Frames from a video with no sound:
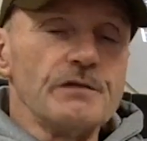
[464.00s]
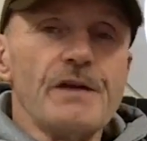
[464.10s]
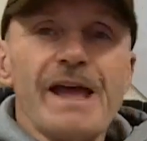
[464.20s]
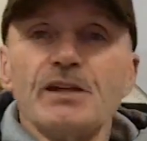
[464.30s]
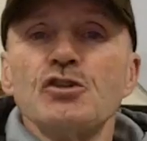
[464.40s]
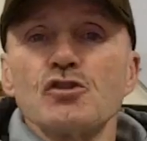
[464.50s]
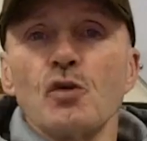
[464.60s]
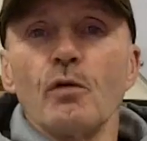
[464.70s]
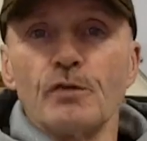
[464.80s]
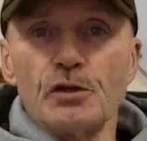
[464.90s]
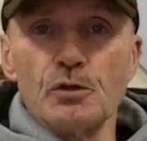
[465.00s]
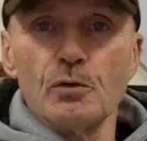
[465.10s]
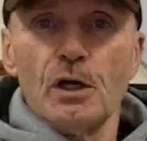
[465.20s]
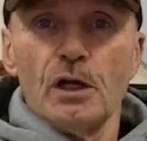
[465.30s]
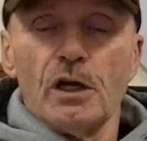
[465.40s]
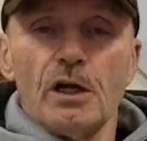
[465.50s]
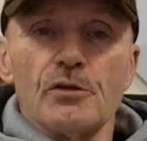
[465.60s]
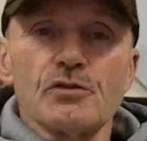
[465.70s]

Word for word: advantages over you. Uh,